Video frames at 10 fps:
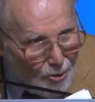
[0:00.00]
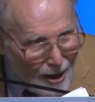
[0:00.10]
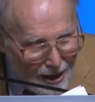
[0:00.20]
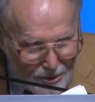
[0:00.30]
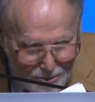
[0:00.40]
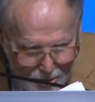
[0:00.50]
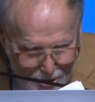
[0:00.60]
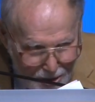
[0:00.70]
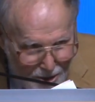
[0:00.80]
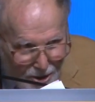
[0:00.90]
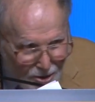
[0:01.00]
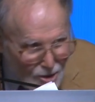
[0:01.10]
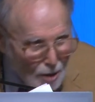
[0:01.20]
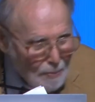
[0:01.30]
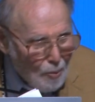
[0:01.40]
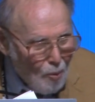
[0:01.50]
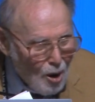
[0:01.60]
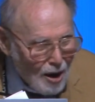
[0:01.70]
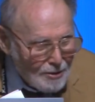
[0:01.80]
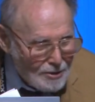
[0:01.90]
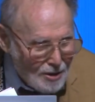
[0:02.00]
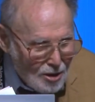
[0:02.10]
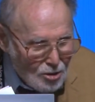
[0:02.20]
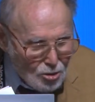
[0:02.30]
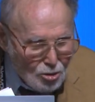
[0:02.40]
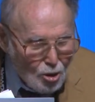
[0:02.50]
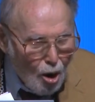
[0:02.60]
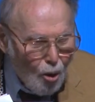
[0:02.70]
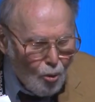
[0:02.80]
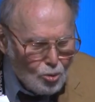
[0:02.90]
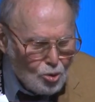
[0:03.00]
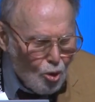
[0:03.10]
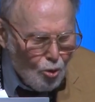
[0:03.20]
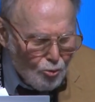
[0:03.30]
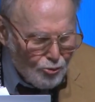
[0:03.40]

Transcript: grounds. Number 1, no new